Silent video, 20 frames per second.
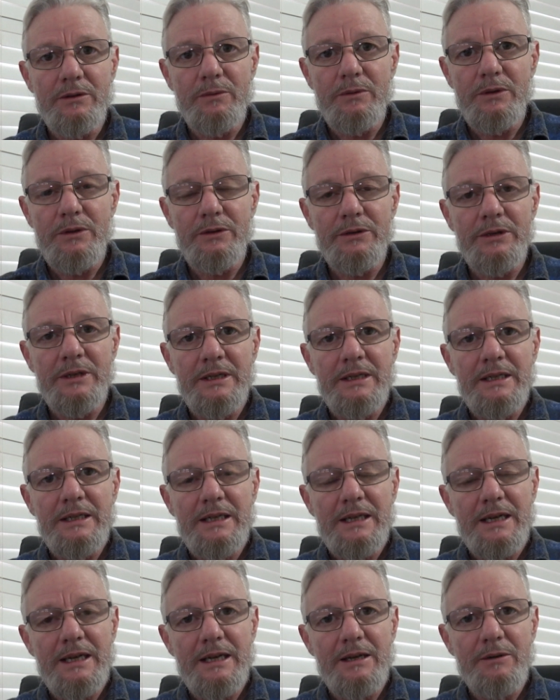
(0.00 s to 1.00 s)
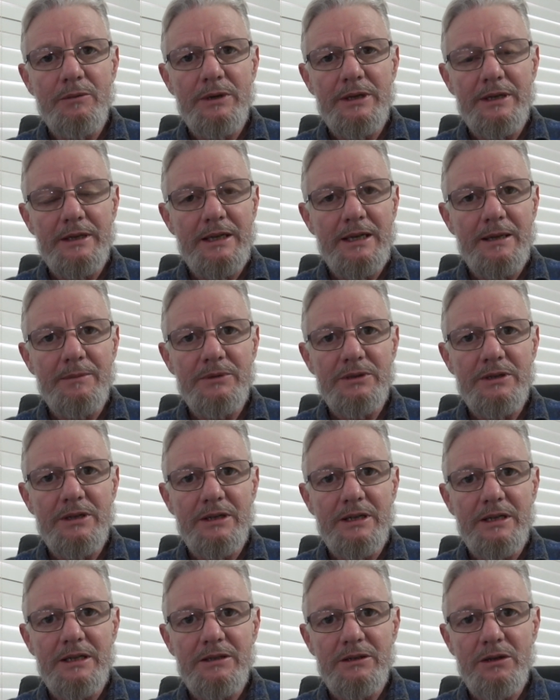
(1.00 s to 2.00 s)
in the world when it comes
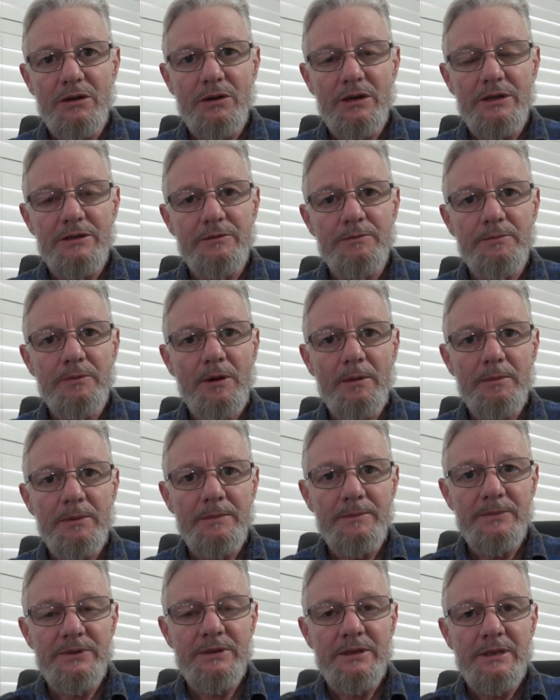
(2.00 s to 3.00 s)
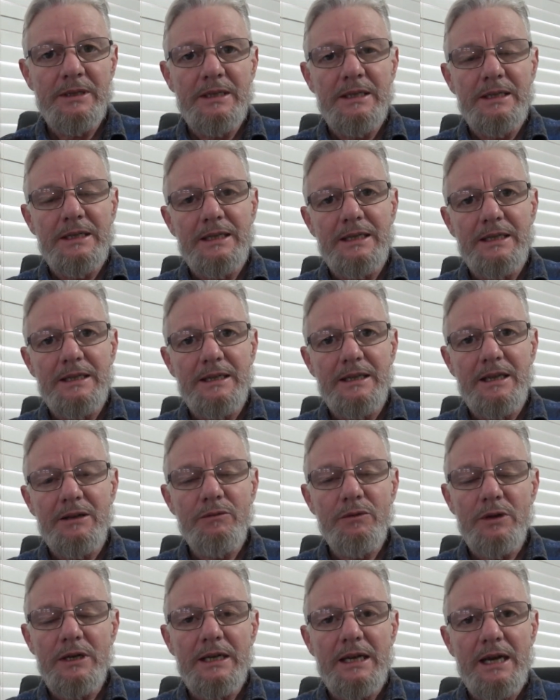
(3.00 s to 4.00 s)
to these kinds of problems.
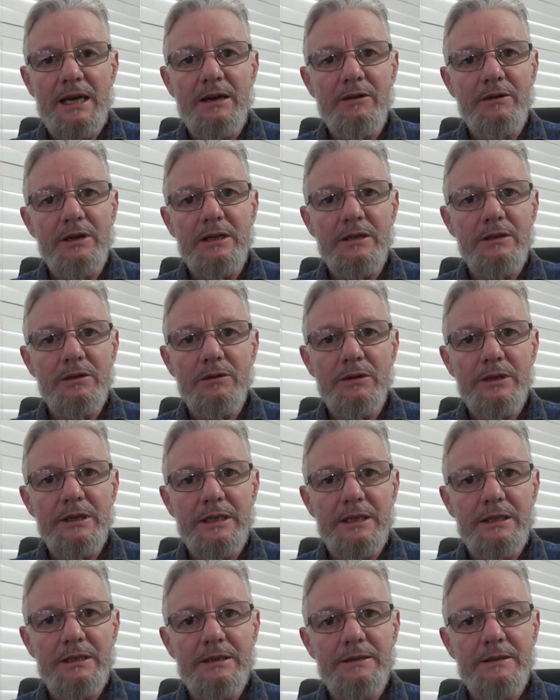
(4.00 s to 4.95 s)
They really are ignoring